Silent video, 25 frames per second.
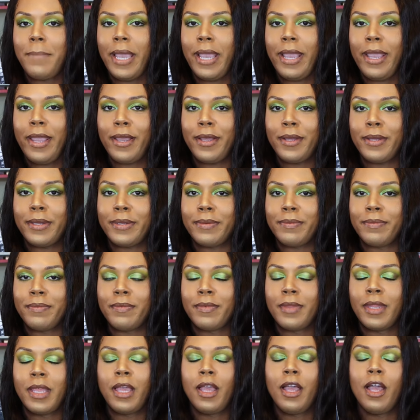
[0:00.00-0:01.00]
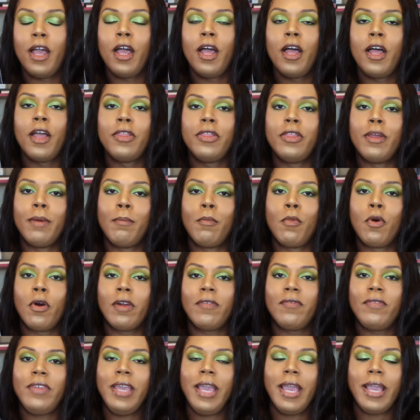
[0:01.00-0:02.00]
Bam. The
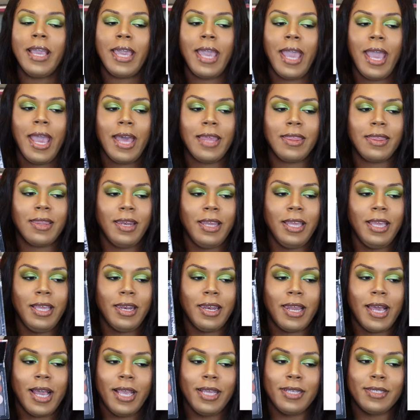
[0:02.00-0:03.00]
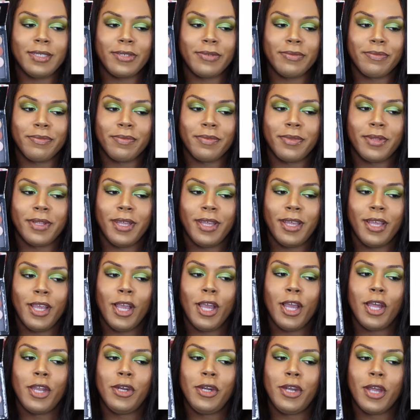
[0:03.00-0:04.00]
Morphe and Kathleen lights.
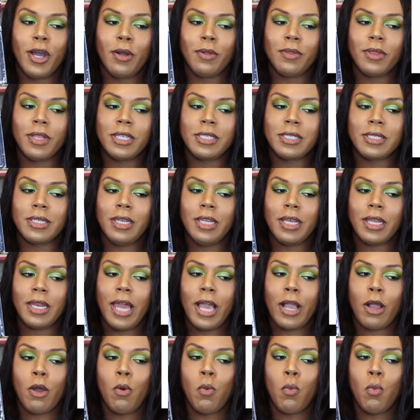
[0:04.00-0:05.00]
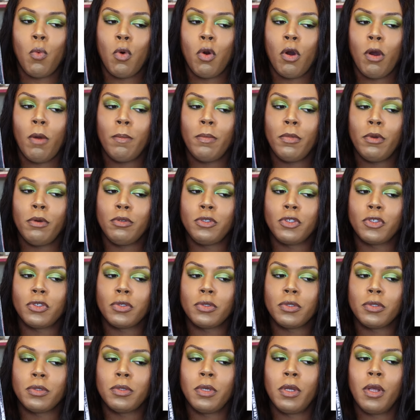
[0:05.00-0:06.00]
Don't this look like a warm
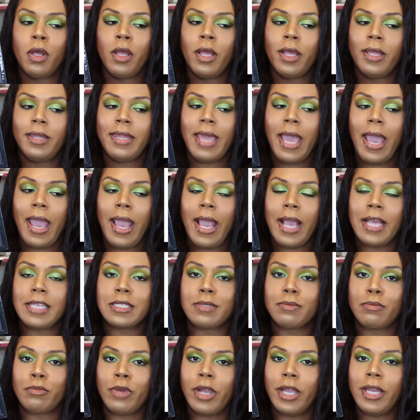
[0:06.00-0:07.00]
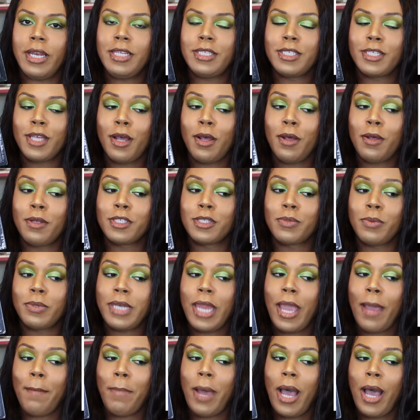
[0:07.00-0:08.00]
neutral that has some ready tones with
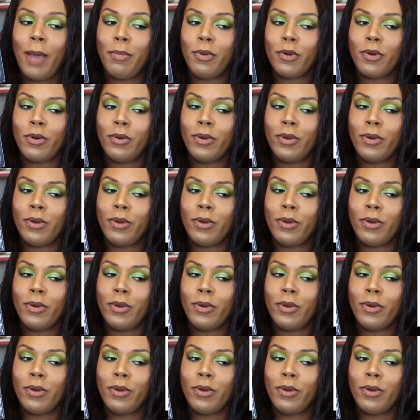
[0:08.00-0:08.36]
that pop of